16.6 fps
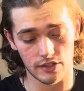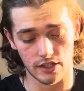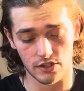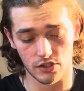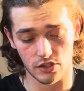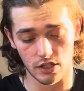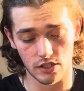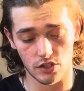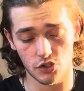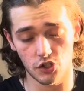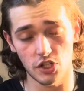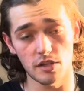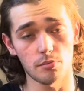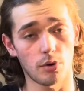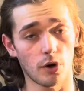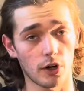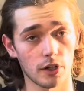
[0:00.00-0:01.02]
It's a
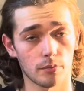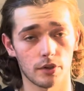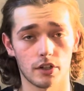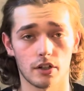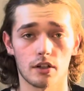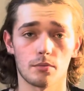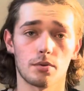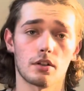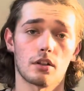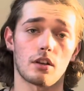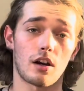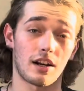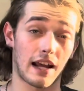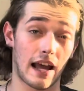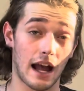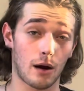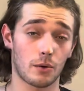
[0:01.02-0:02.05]
cheap part, but you're going to put a lot
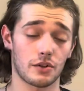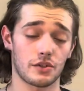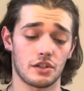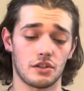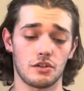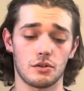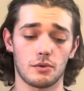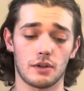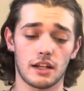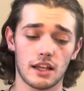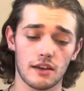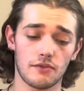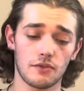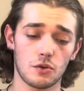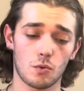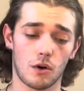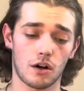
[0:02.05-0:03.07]
of hours into it
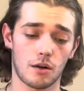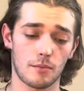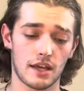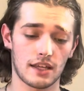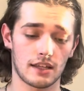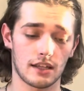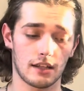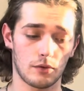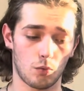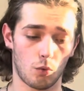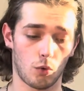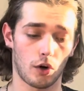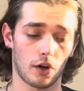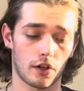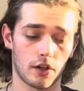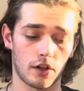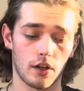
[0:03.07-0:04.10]
if you want to make it
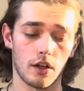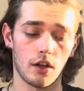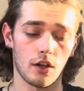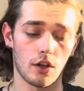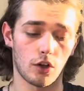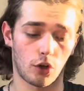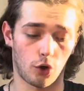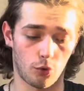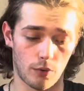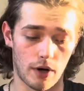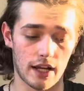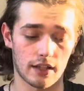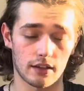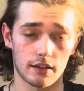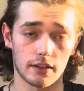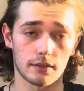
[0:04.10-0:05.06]
work correctly.